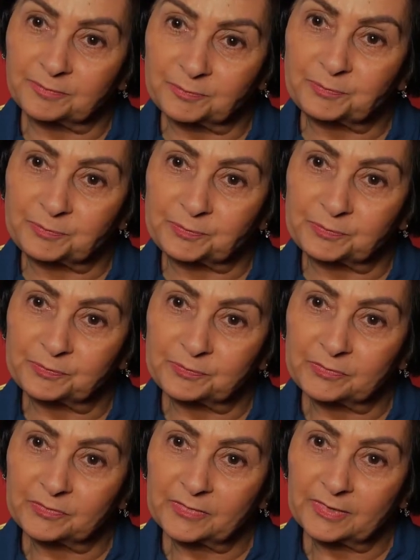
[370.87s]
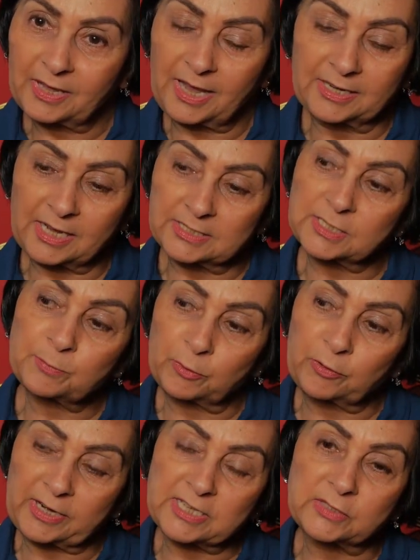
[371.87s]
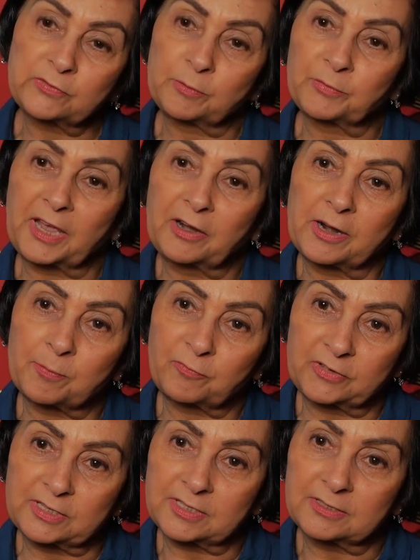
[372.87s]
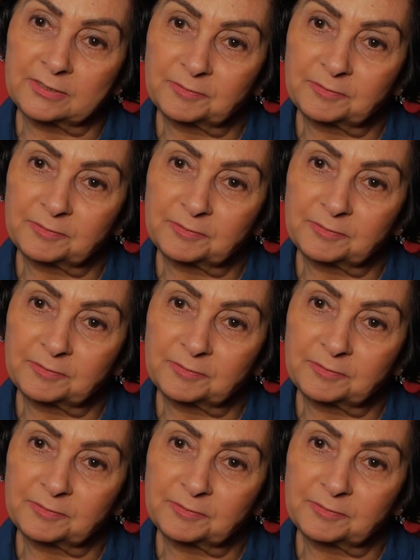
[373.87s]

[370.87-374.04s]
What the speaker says: And I just progressed from there upwards.